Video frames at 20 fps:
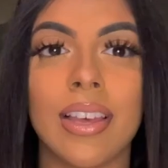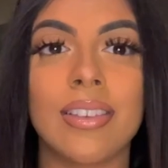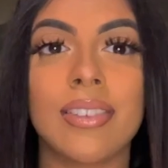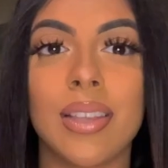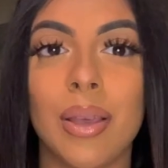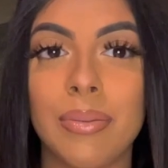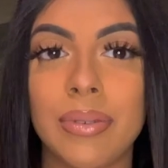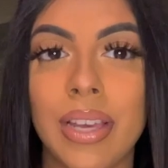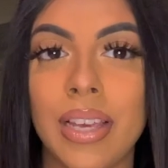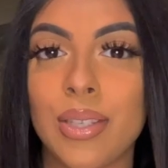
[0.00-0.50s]
there's
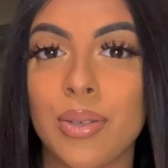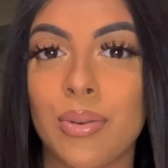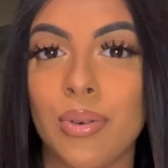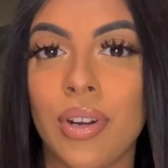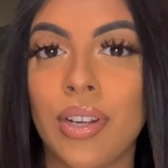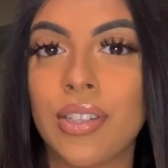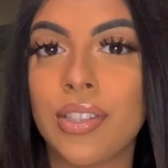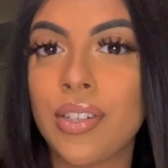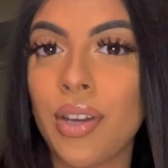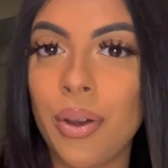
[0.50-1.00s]
some days
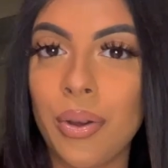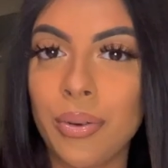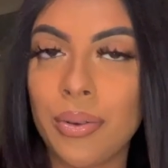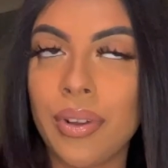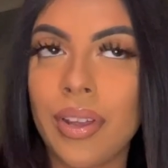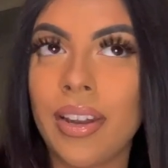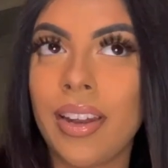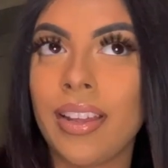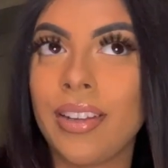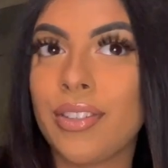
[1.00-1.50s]
where I
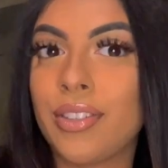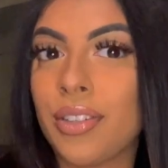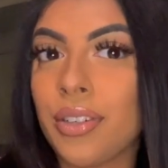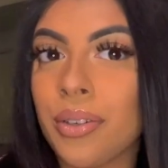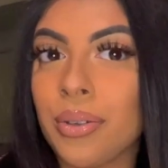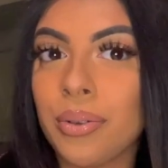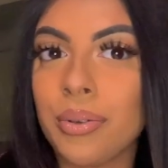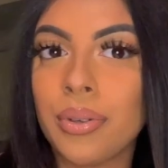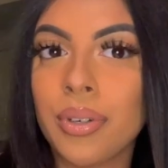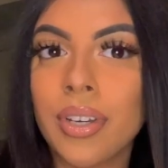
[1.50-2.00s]
don't and I
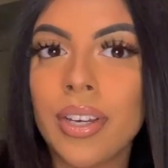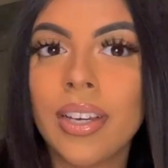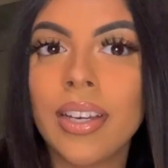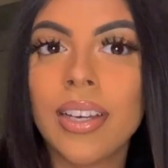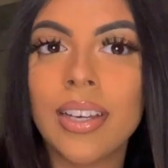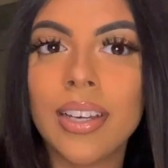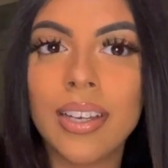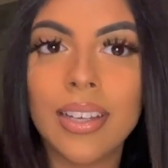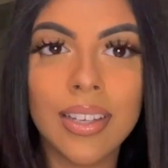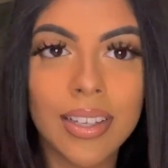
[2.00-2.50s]
do
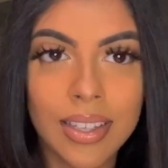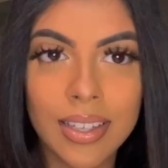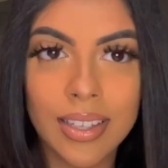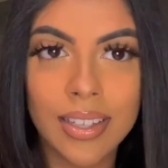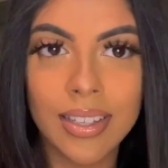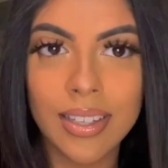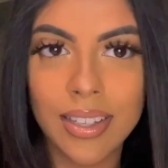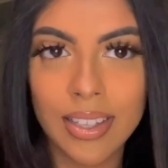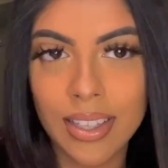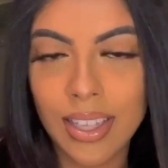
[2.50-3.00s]

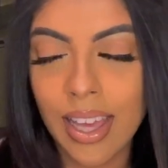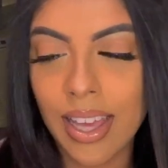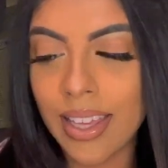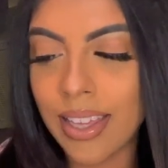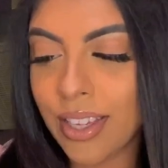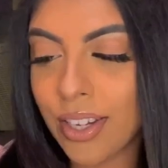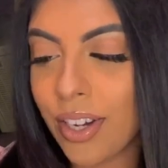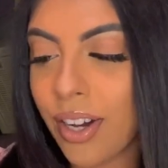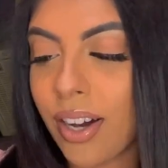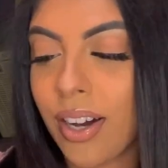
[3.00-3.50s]

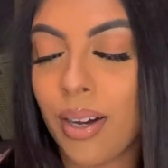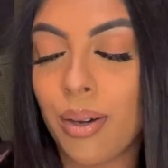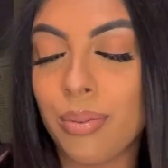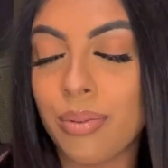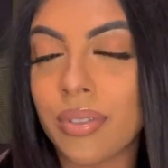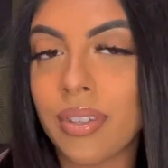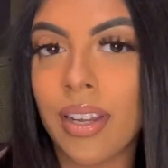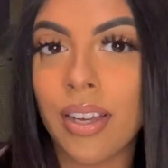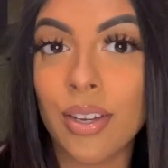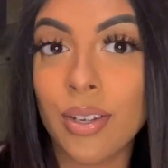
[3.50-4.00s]
eat
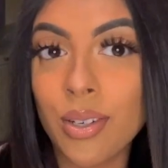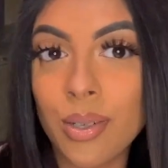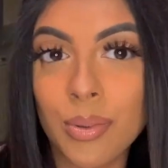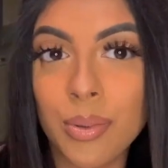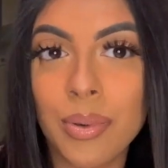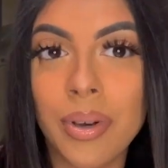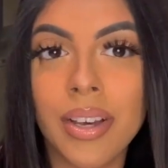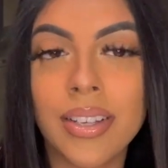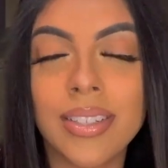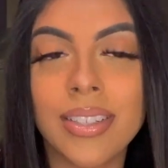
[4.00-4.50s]
carbs like a
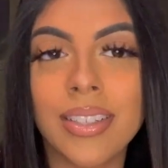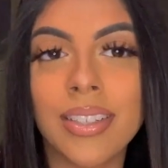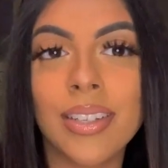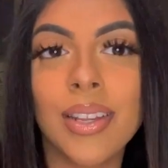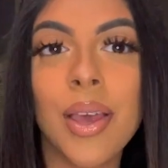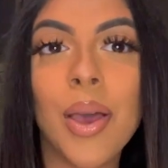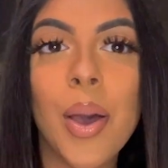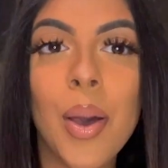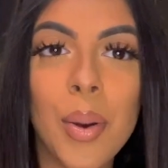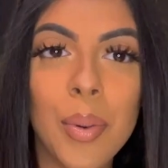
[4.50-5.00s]
normal
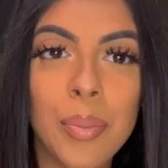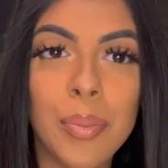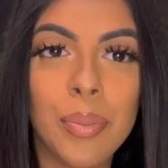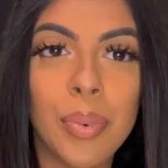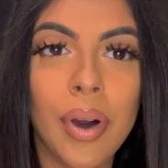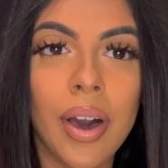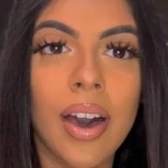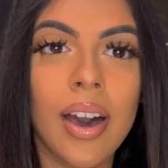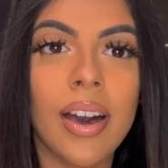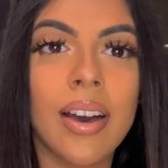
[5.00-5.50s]
person.
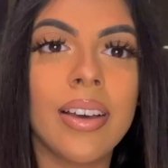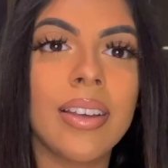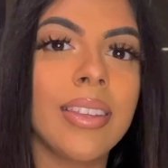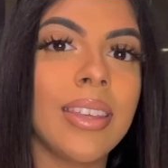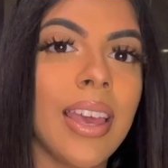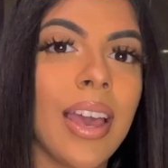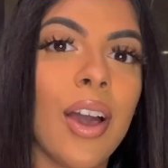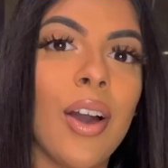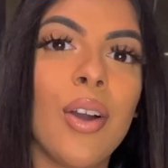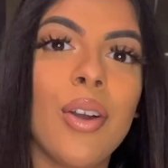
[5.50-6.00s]
But
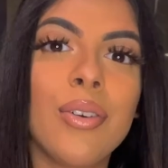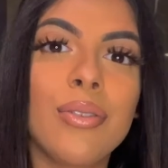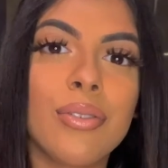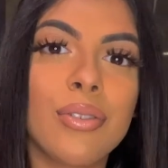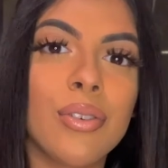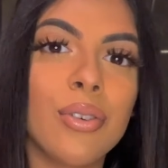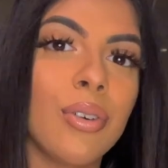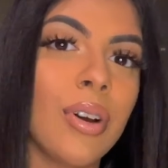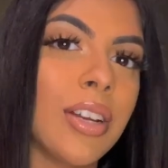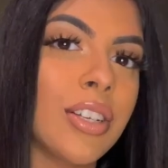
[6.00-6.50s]
yeah,
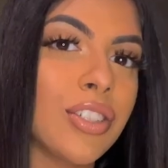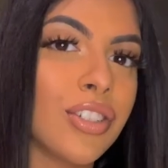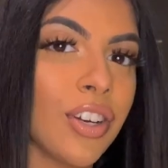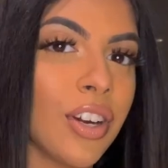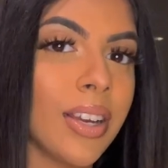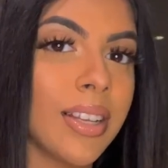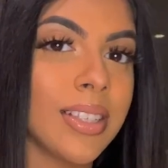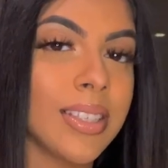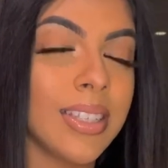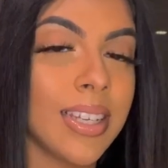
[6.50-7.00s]
overall I
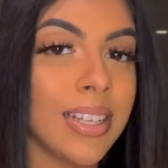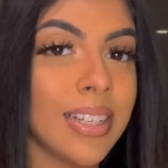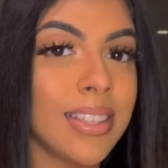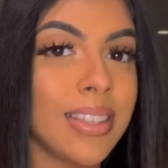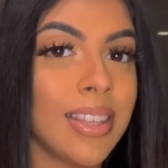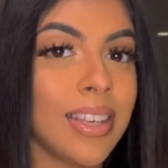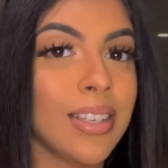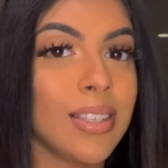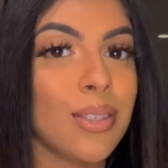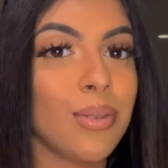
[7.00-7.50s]
try and stick
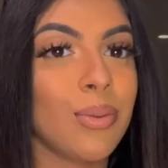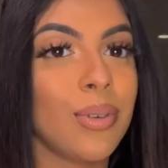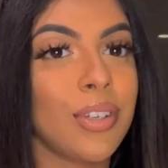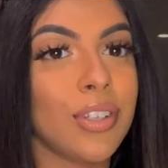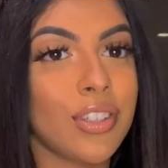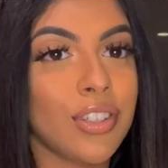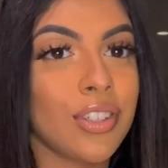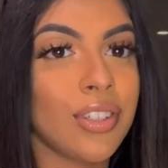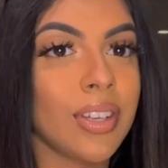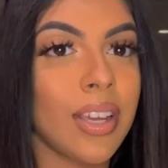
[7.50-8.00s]
to this,
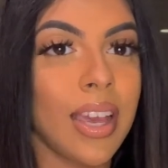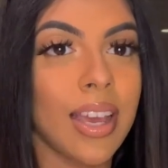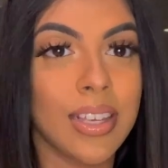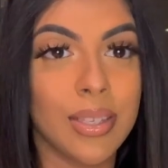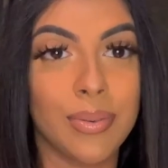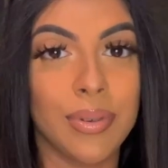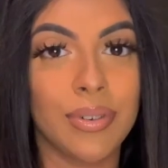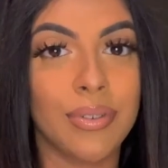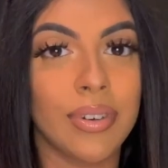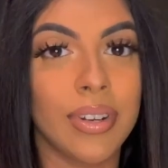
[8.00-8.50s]
which
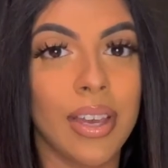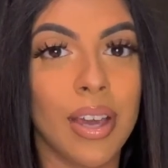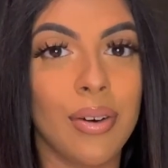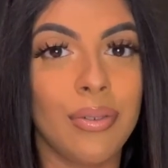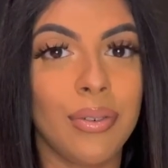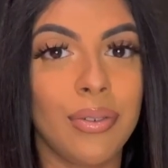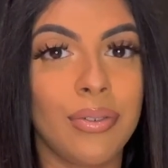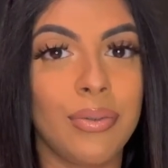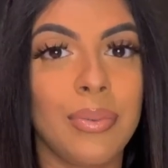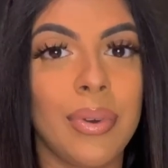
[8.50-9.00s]
has been really
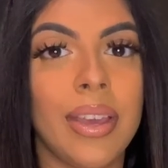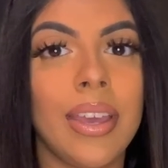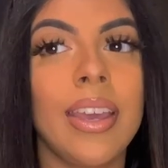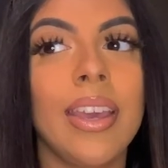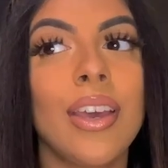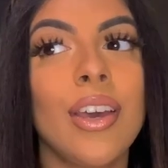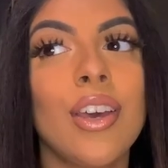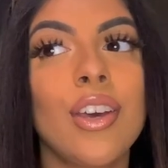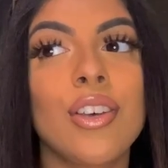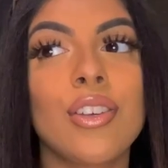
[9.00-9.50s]
helpful for me.
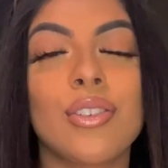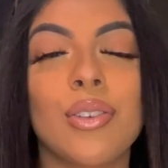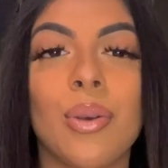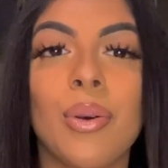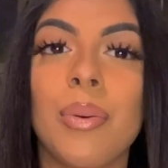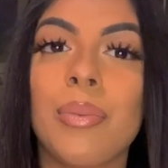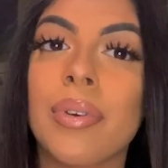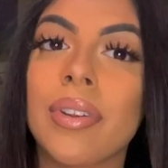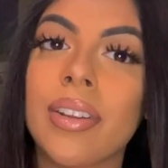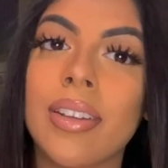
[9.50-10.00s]
So
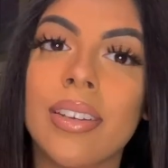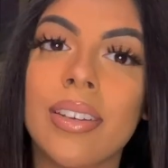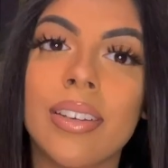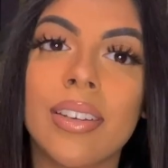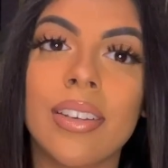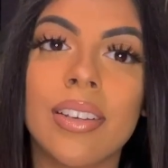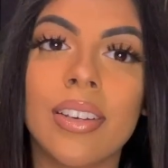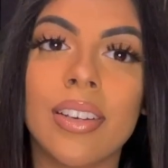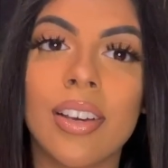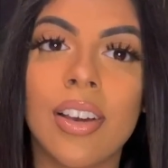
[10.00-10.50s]
I'm
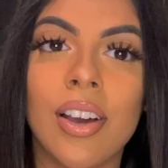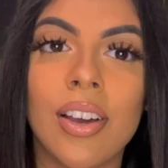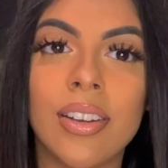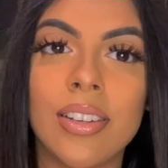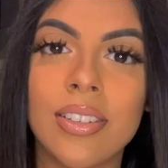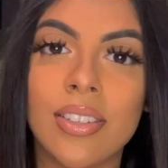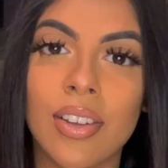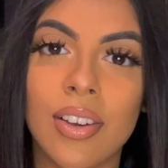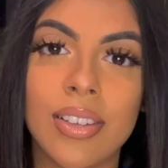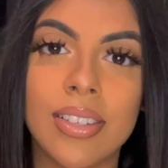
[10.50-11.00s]
gonna
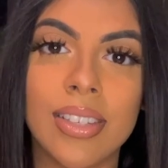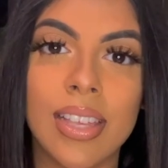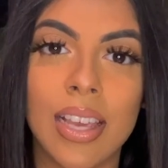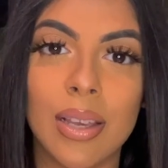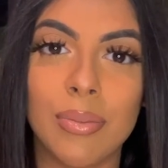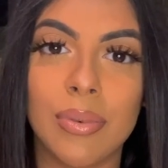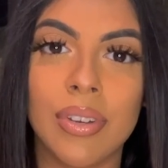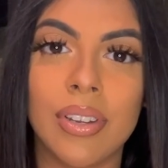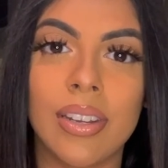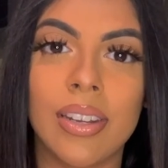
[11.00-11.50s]
kind of start
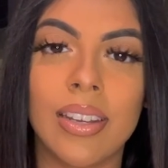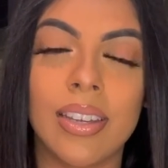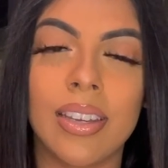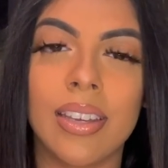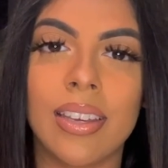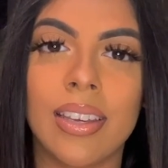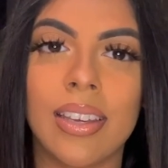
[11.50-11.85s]
segmenting,